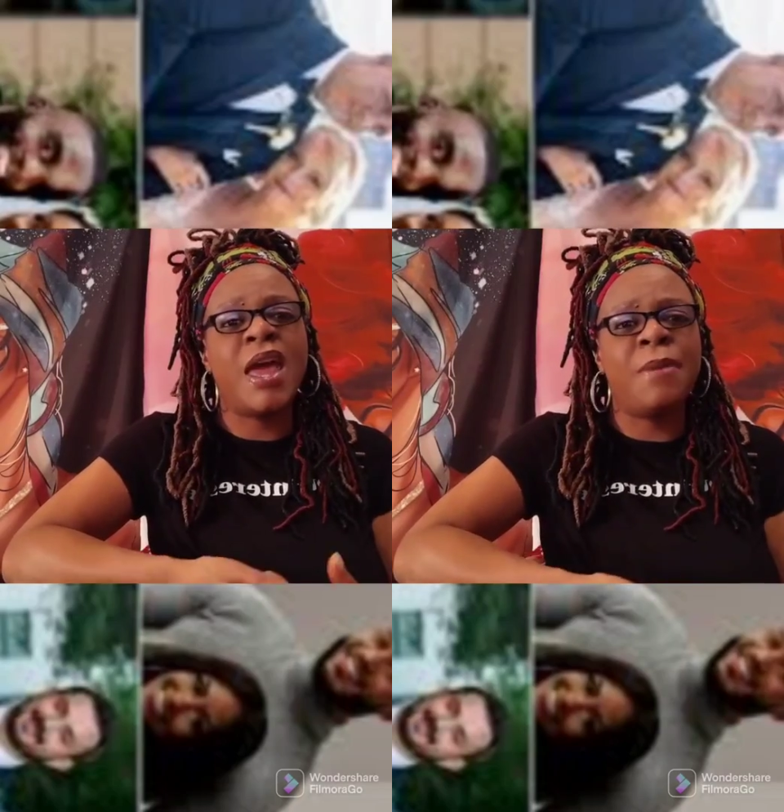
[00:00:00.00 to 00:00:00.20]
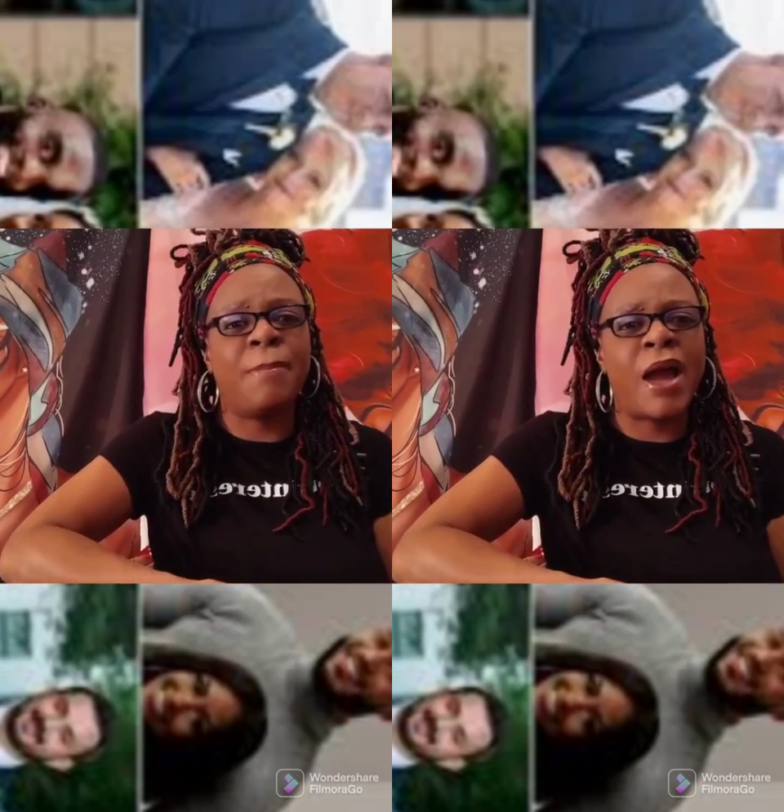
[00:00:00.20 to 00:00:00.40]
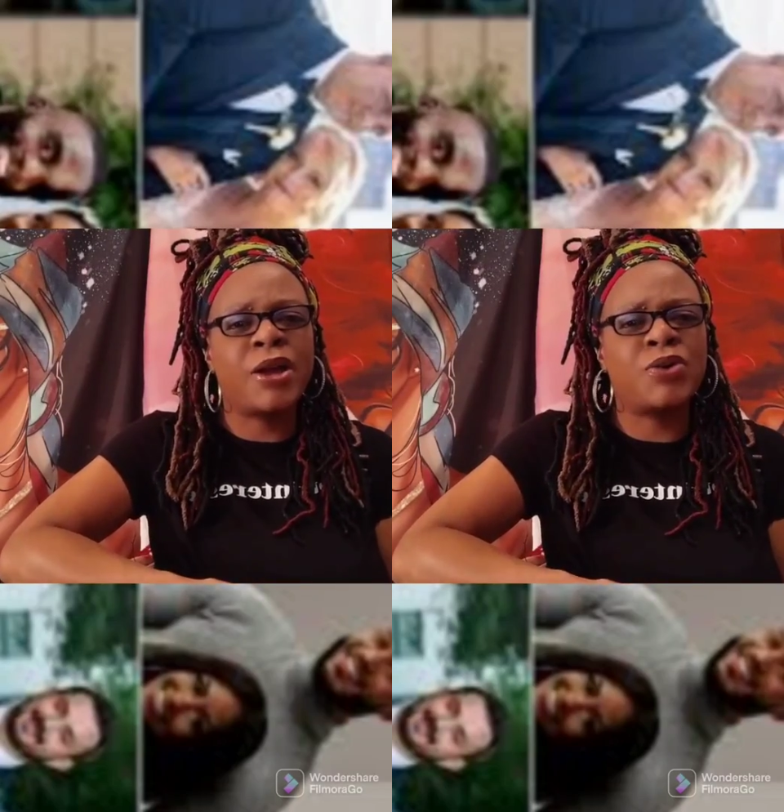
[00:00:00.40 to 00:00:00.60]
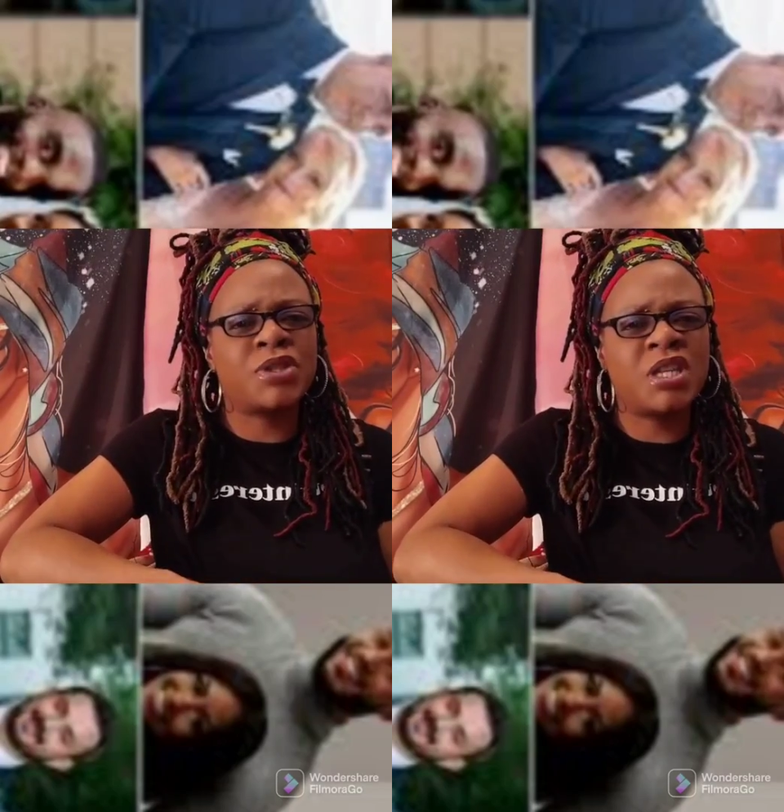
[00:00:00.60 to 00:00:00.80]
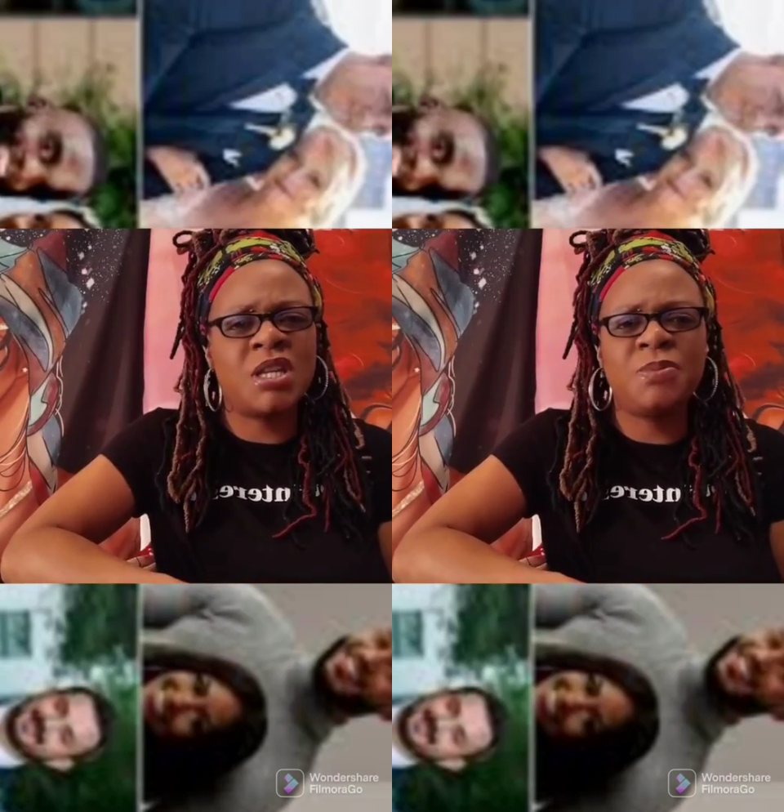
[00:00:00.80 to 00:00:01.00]
and Michael
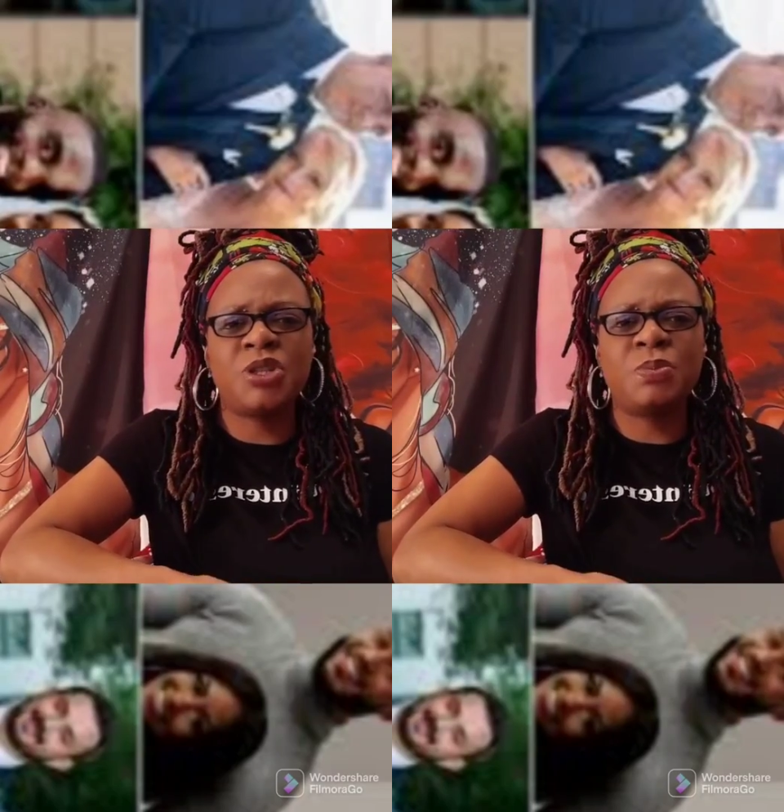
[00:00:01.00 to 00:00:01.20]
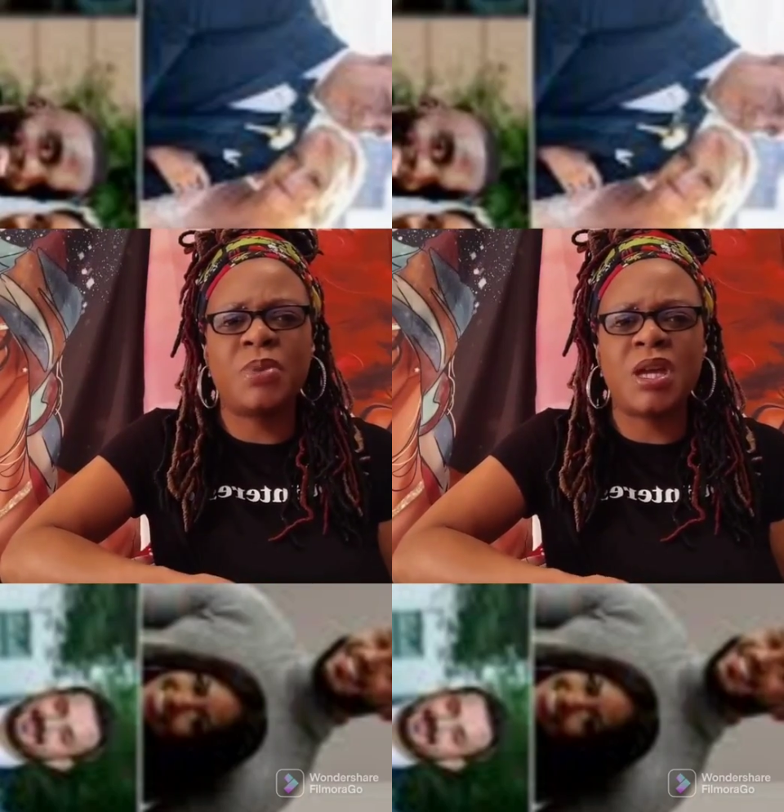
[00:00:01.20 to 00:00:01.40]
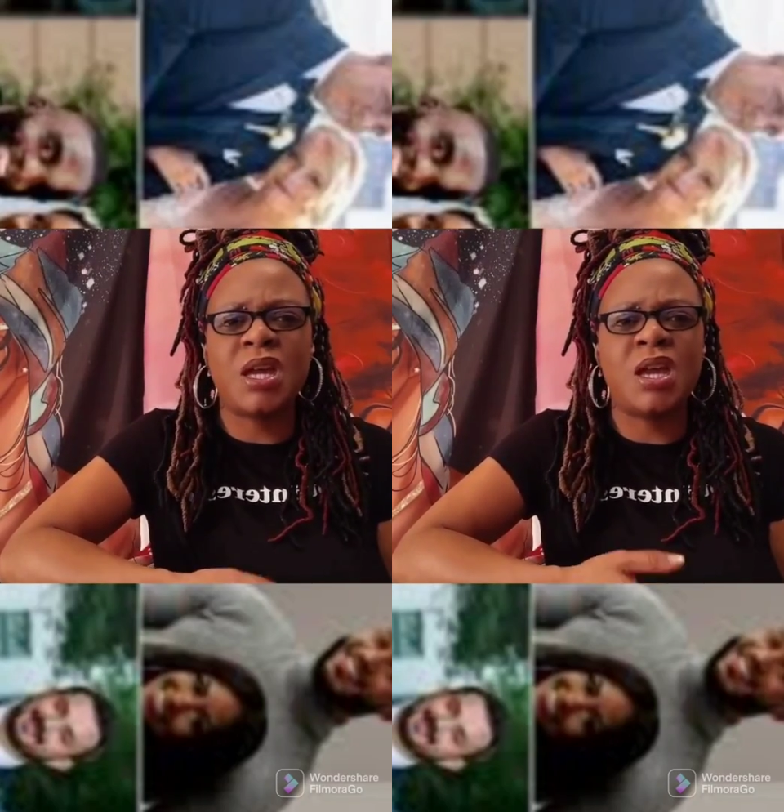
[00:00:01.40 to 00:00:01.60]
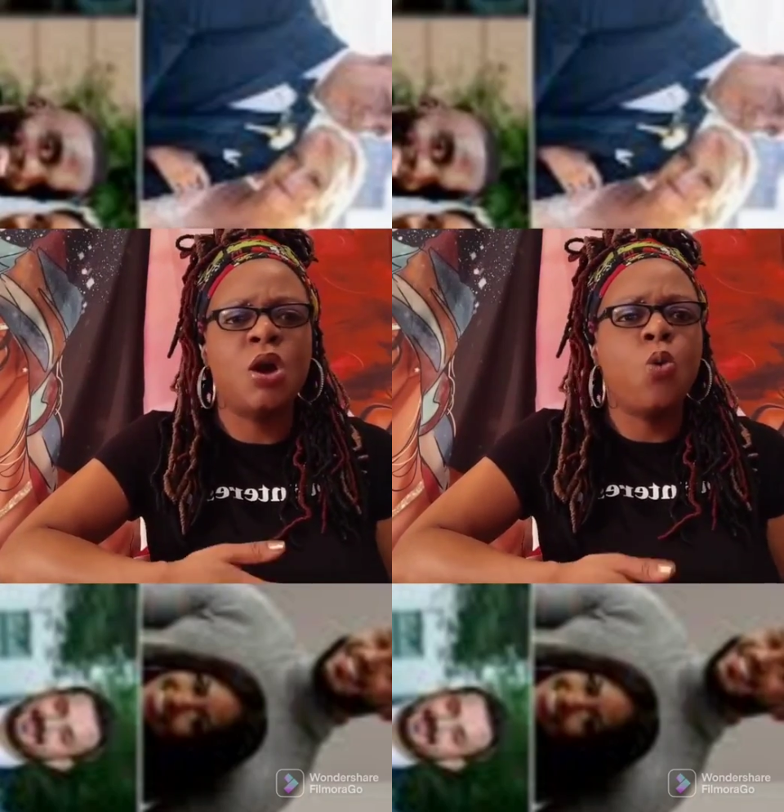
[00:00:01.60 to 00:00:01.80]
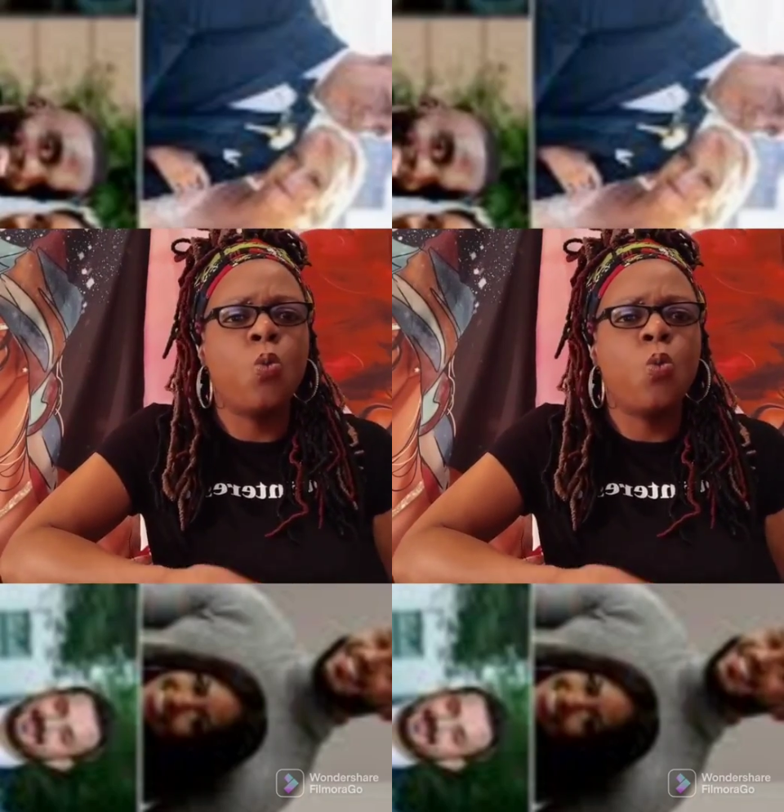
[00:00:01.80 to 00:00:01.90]
seem to be